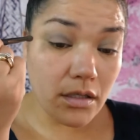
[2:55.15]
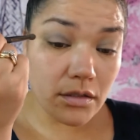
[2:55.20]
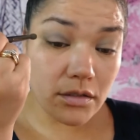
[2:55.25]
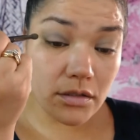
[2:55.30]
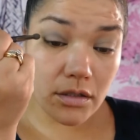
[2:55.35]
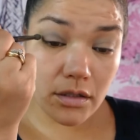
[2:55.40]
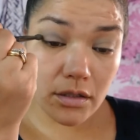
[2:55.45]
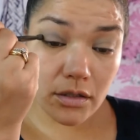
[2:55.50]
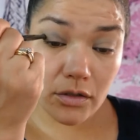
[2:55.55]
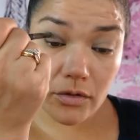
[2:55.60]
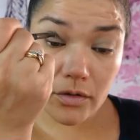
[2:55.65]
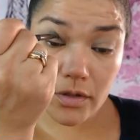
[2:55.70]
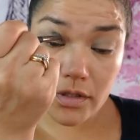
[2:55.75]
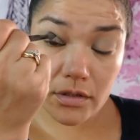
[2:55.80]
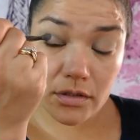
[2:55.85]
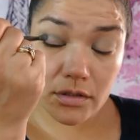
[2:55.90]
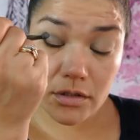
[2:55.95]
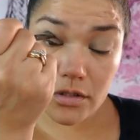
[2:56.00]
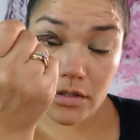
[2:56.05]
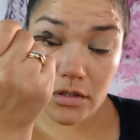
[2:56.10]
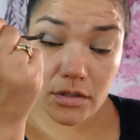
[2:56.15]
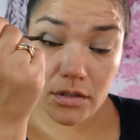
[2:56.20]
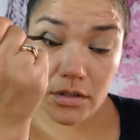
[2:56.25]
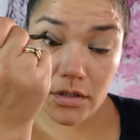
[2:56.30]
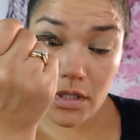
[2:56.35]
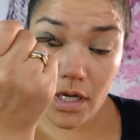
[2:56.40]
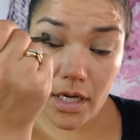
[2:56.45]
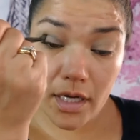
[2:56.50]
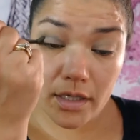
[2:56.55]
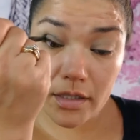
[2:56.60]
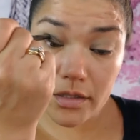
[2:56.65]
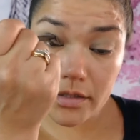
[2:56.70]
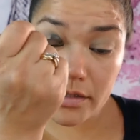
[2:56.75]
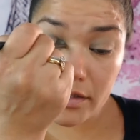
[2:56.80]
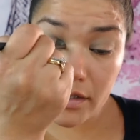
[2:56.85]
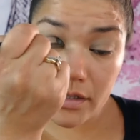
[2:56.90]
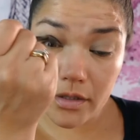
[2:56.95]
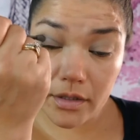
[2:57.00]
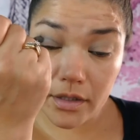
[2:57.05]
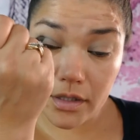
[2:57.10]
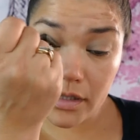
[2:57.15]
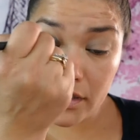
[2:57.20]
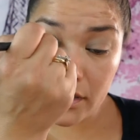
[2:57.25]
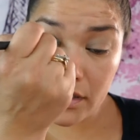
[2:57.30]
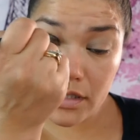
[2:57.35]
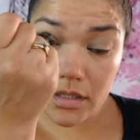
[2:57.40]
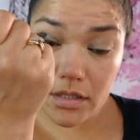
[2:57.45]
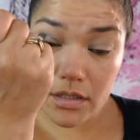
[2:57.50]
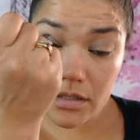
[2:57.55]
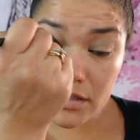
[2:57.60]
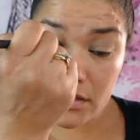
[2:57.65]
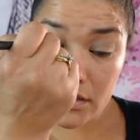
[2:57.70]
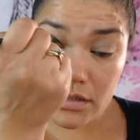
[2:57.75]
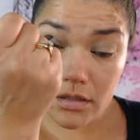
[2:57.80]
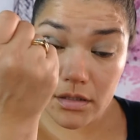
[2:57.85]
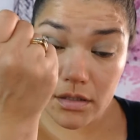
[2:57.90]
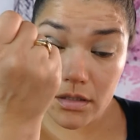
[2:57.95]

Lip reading: to the crease, just to kind of darken this.